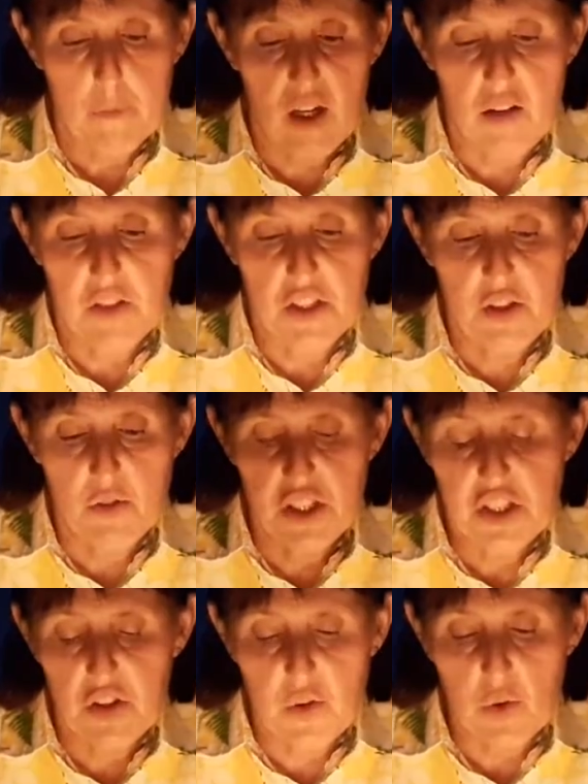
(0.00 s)
of the
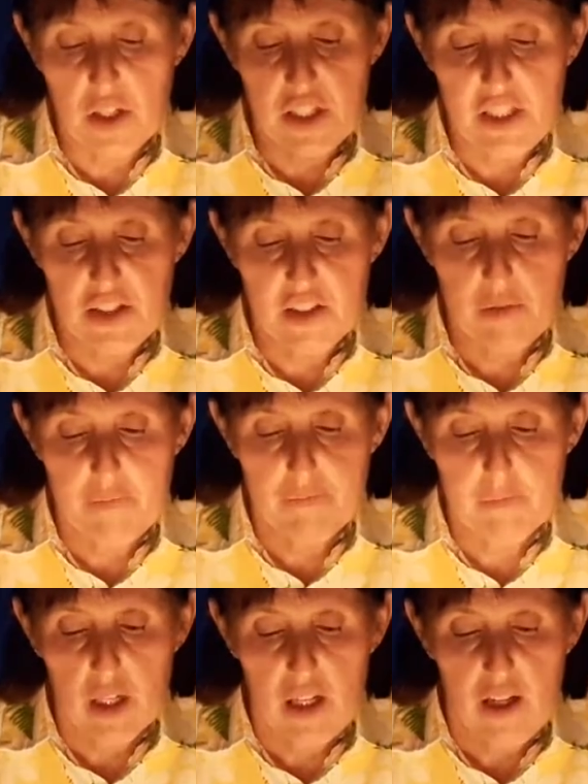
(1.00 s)
Jewish authorities.
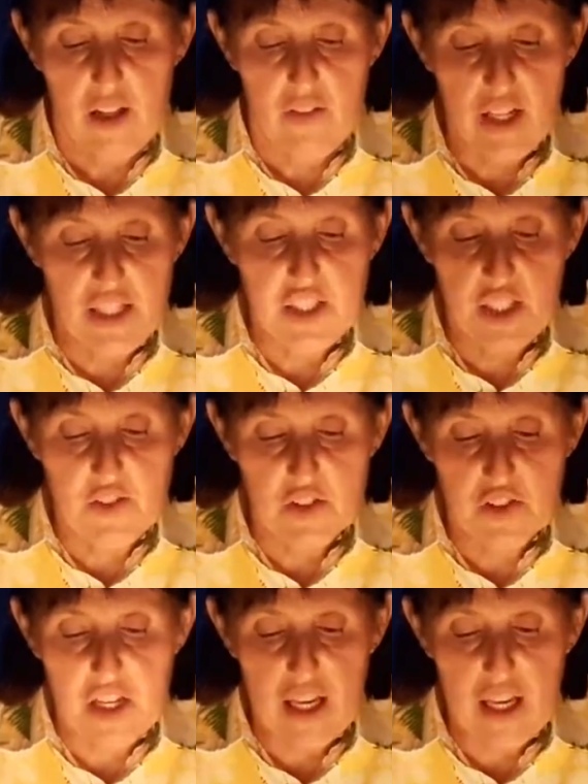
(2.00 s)
Then Jesus